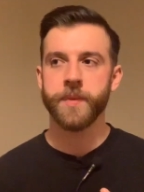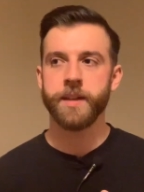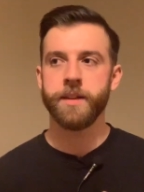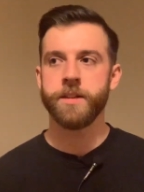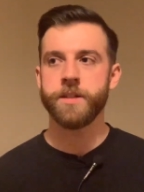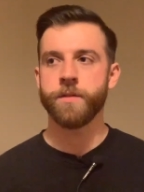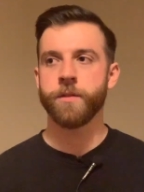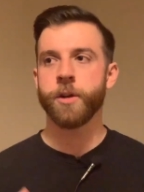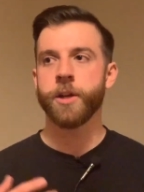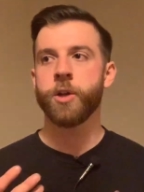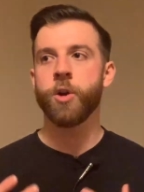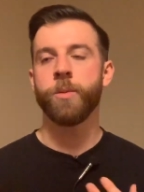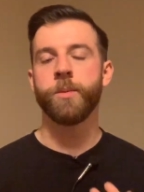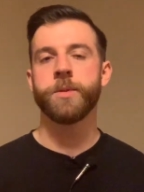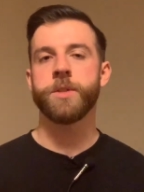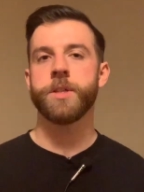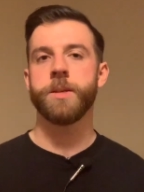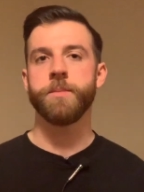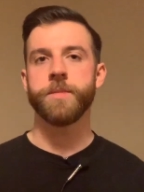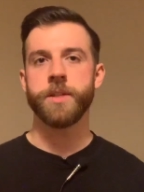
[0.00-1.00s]
is a very common
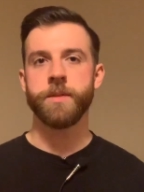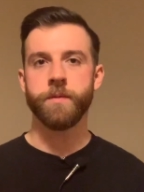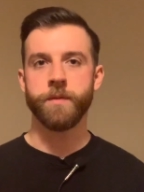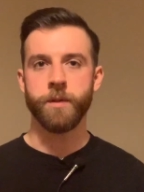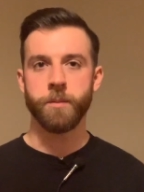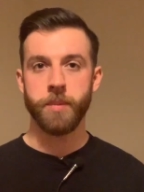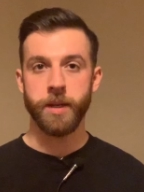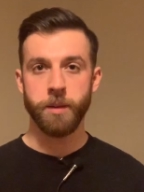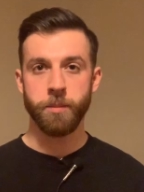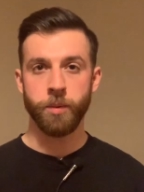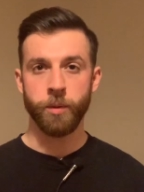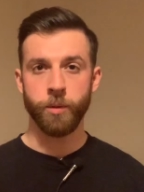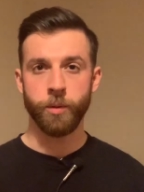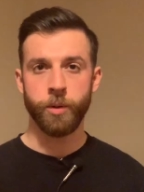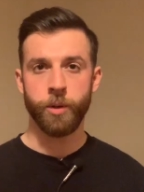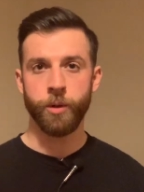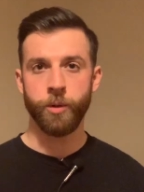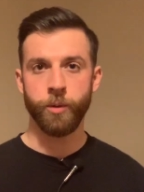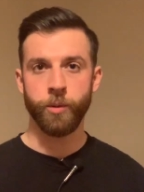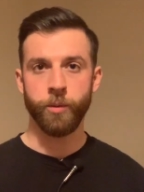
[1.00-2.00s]
symptom for people
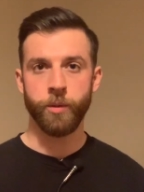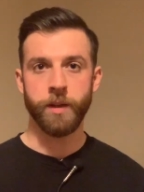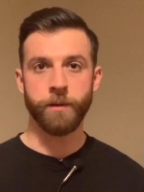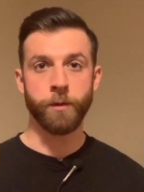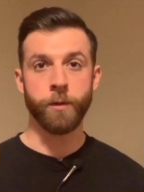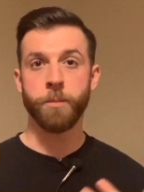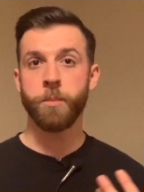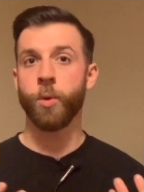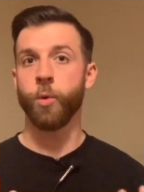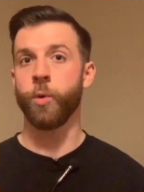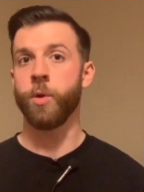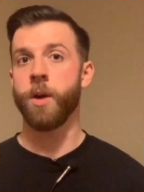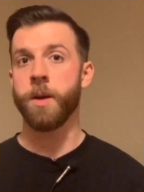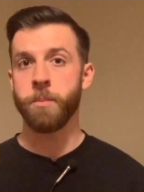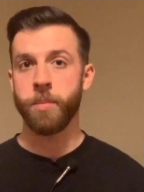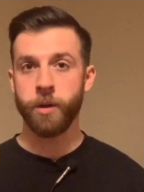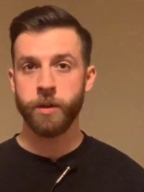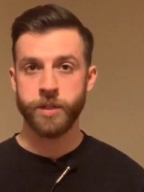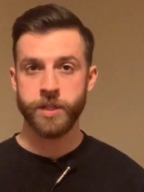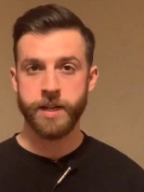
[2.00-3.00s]
who live with borderline
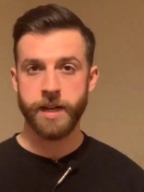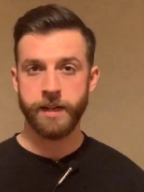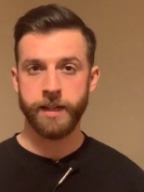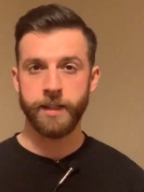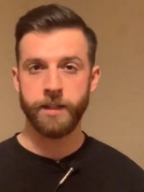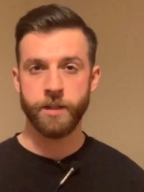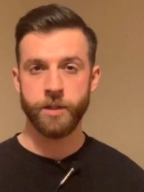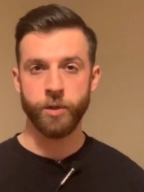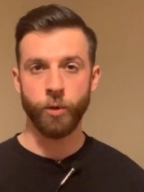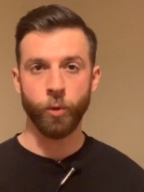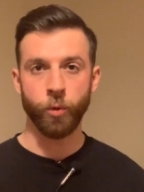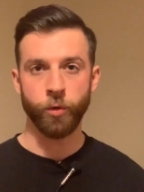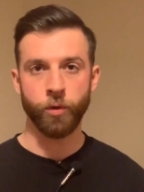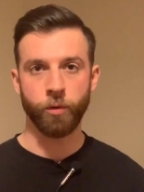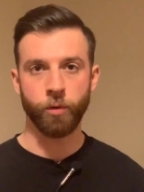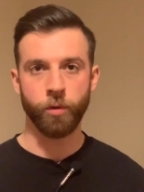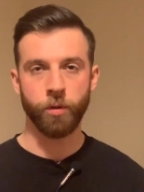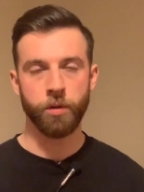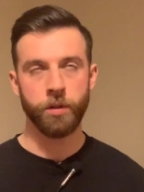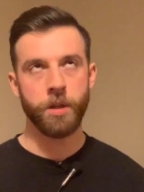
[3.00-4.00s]
personality disorder
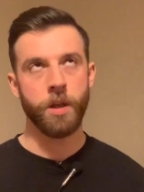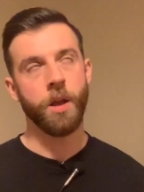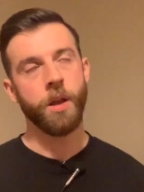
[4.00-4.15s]
or